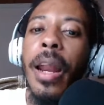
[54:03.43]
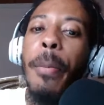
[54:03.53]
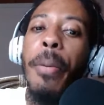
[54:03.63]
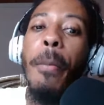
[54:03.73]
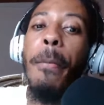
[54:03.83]
are
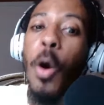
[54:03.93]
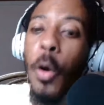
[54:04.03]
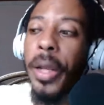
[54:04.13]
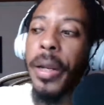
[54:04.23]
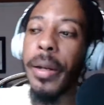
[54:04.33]

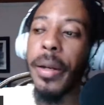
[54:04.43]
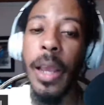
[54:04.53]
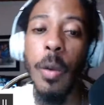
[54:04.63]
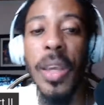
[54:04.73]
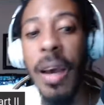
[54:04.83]
promoted.
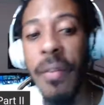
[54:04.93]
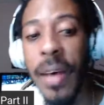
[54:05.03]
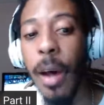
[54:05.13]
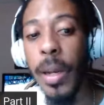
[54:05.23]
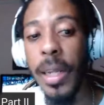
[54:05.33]
Like we have
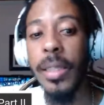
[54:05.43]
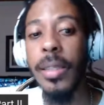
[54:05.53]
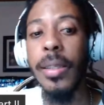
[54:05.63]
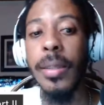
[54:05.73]
outlets.